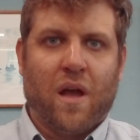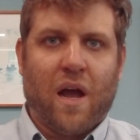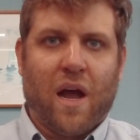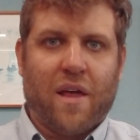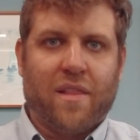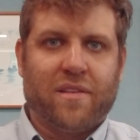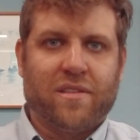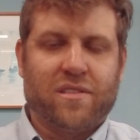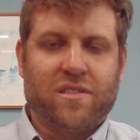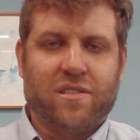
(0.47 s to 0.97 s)

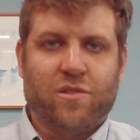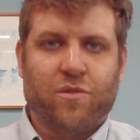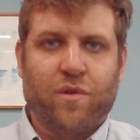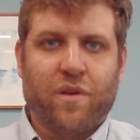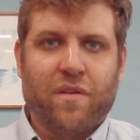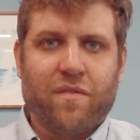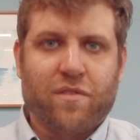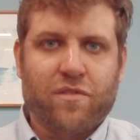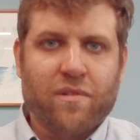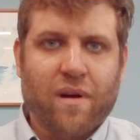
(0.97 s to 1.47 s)
Hi, this is
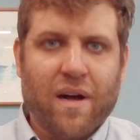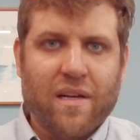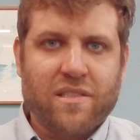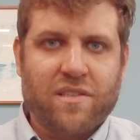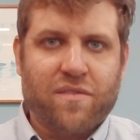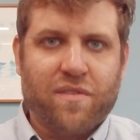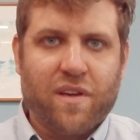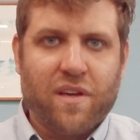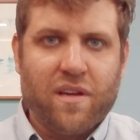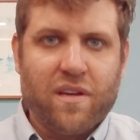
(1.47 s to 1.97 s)
Green
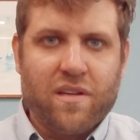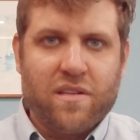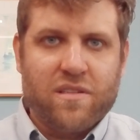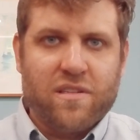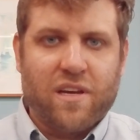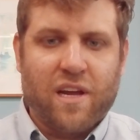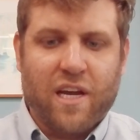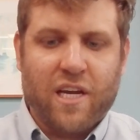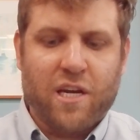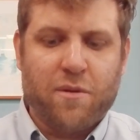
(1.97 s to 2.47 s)
Philosophy.
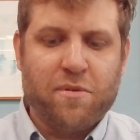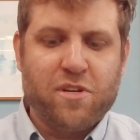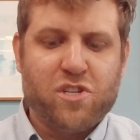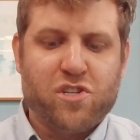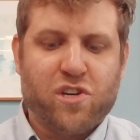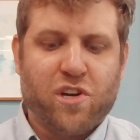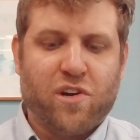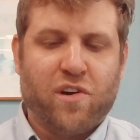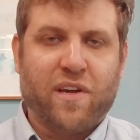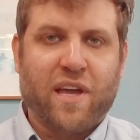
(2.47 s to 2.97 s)
Today I'm going to be
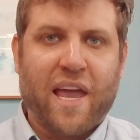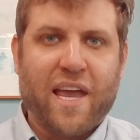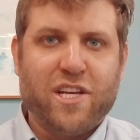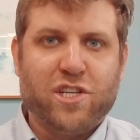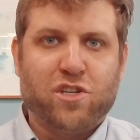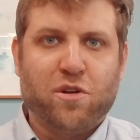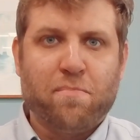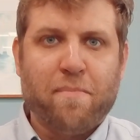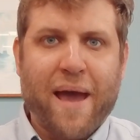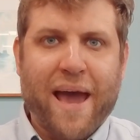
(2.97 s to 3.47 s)
sharing a
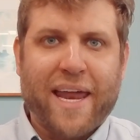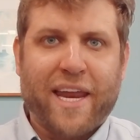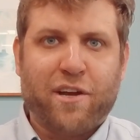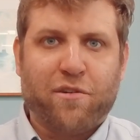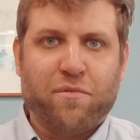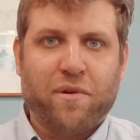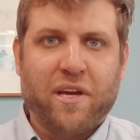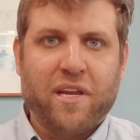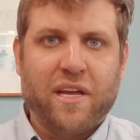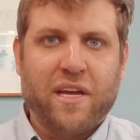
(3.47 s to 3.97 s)
dramatic
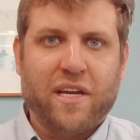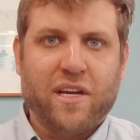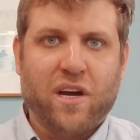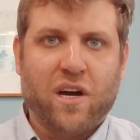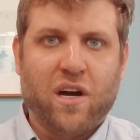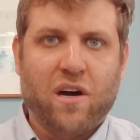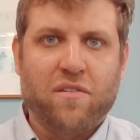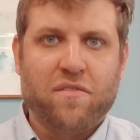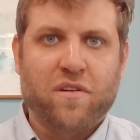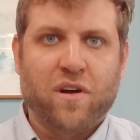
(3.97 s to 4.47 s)
reading
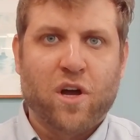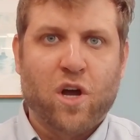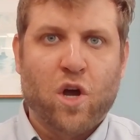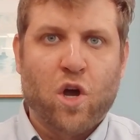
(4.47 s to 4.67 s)
of